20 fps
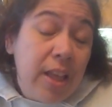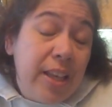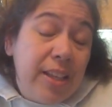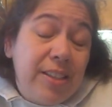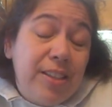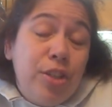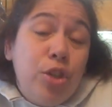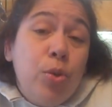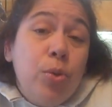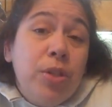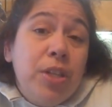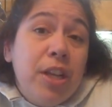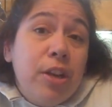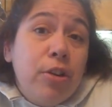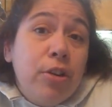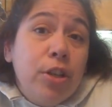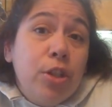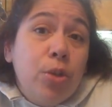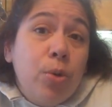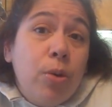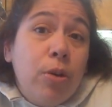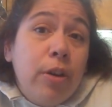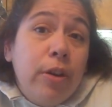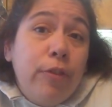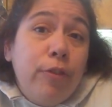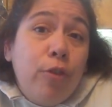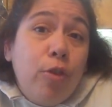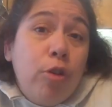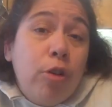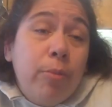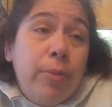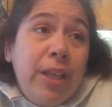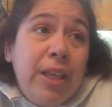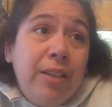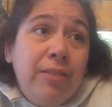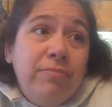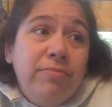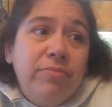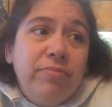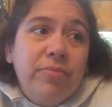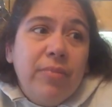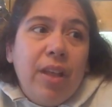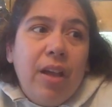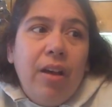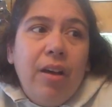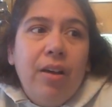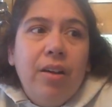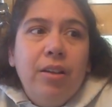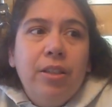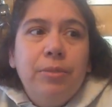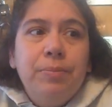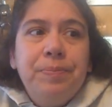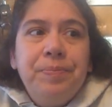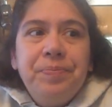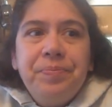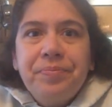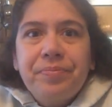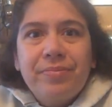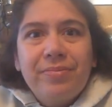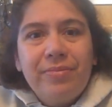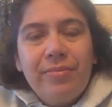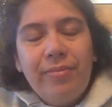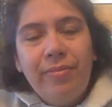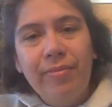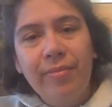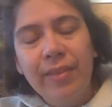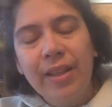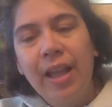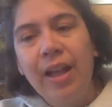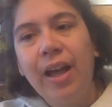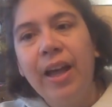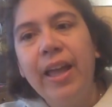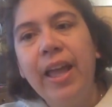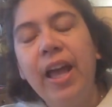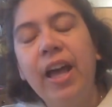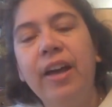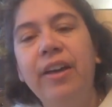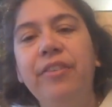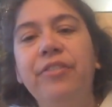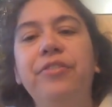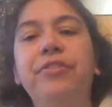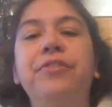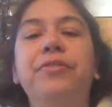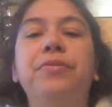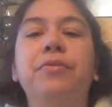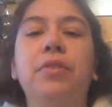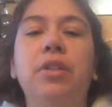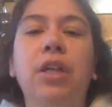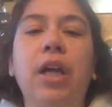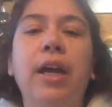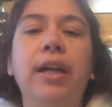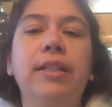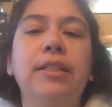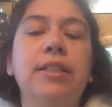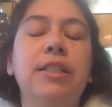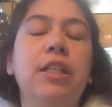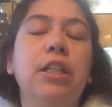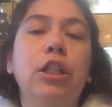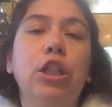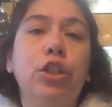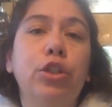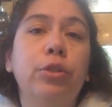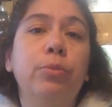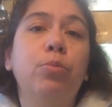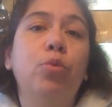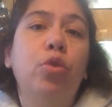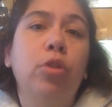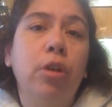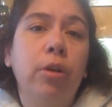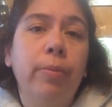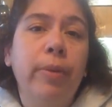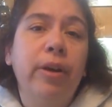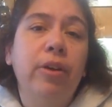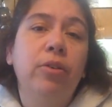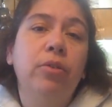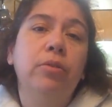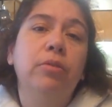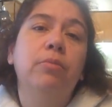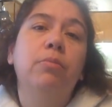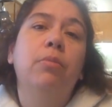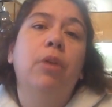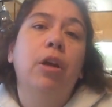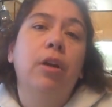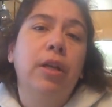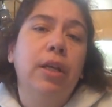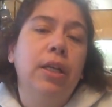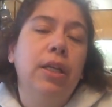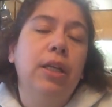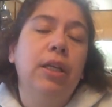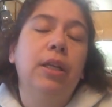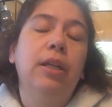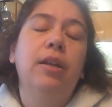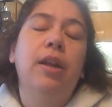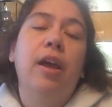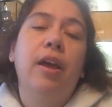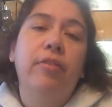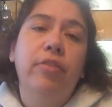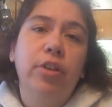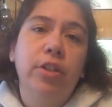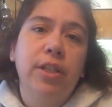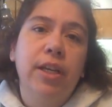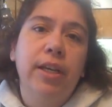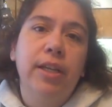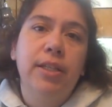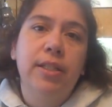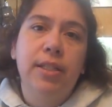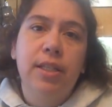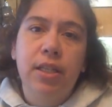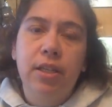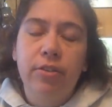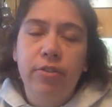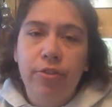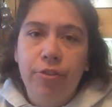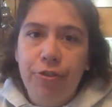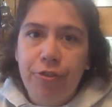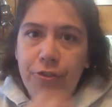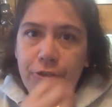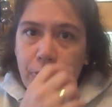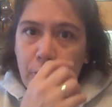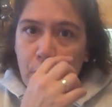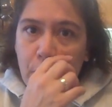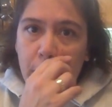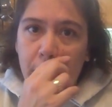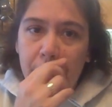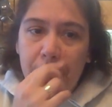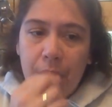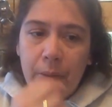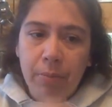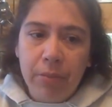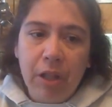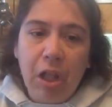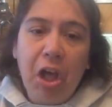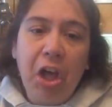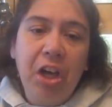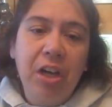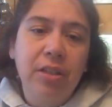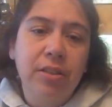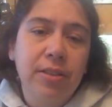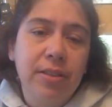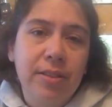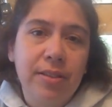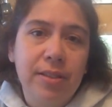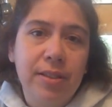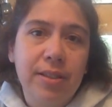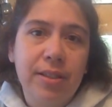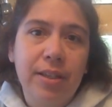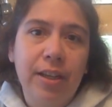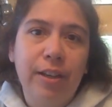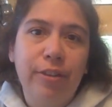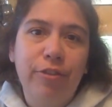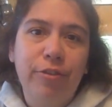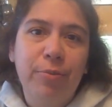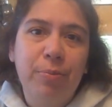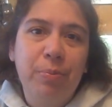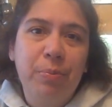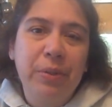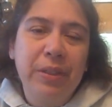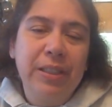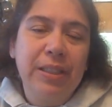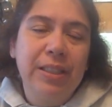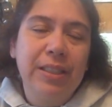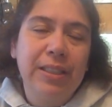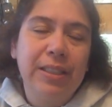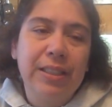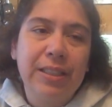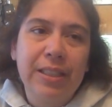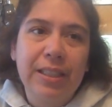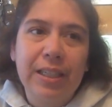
it's new territory for me, um, I have gotten to learn more about marketing and advertising for my blogs and stuff, but